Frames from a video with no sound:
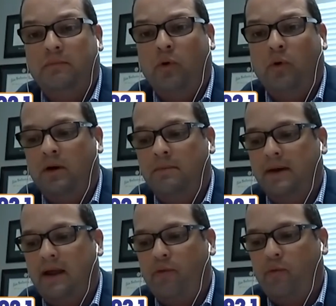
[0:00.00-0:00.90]
born,
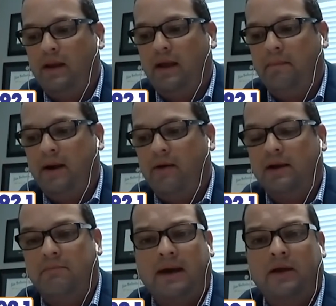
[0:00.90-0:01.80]
but I really
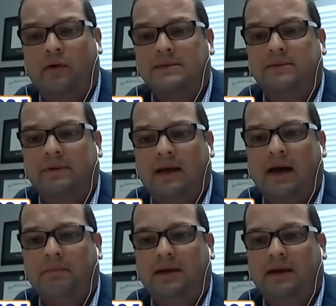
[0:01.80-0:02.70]
American by the grace of
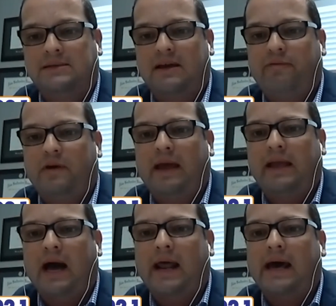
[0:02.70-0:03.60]
God, because I feel
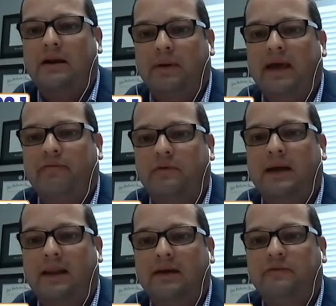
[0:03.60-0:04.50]
like God had a plan for
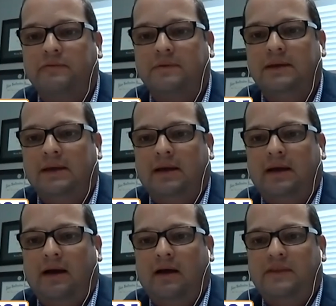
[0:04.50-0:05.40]
my life.
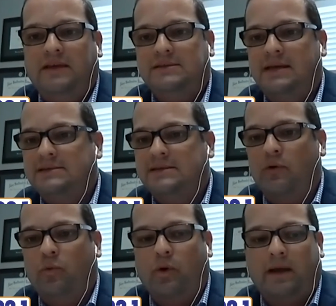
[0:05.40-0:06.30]
Uh, these things
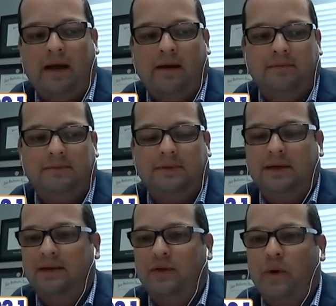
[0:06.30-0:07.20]
don't work out
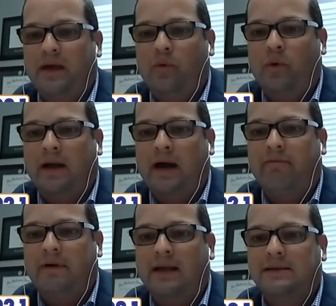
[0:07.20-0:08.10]
uh, the way they work out
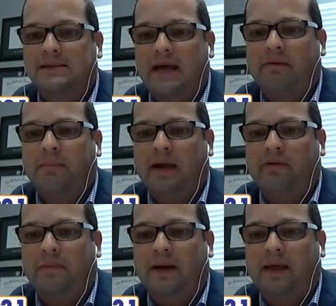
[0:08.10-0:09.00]
if God doesn't have a plan
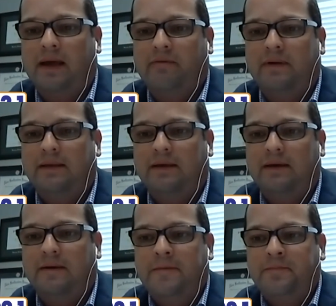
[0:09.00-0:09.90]
for my life. And
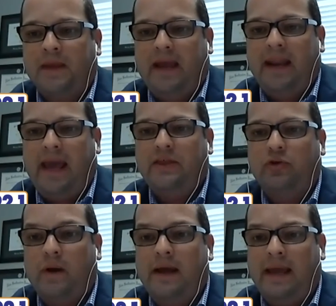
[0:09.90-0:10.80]
uh, in eighth
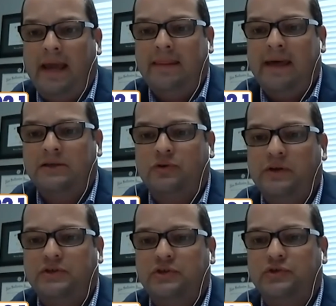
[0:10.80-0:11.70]
grade, in that
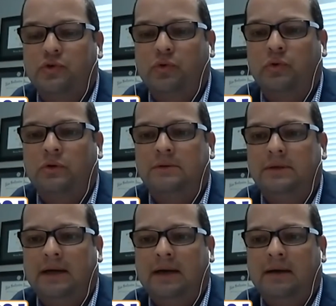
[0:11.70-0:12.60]
Christian
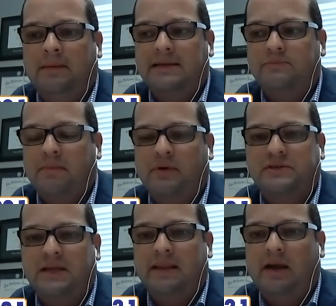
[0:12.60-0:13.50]
school, uh, I remember
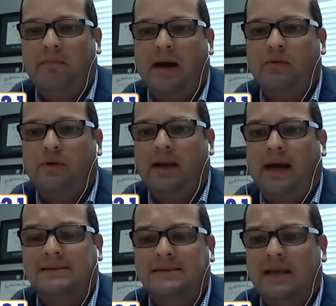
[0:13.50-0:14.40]
sitting there in Bible
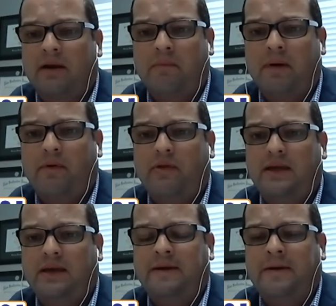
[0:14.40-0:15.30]
classes, and I remember
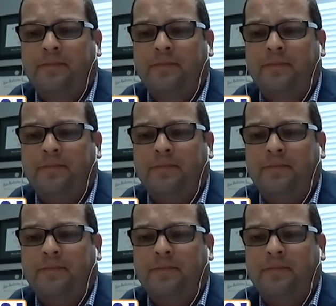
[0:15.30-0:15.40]
the